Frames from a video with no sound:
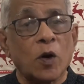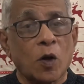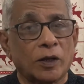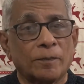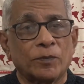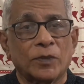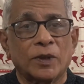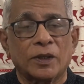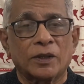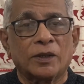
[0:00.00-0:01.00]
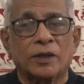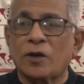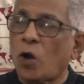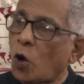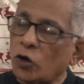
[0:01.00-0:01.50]
wrong.
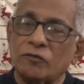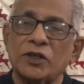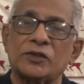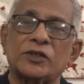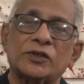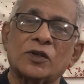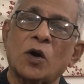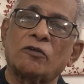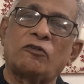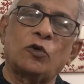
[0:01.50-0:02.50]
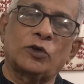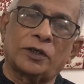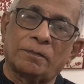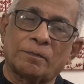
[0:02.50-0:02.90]
All of this is gone foot.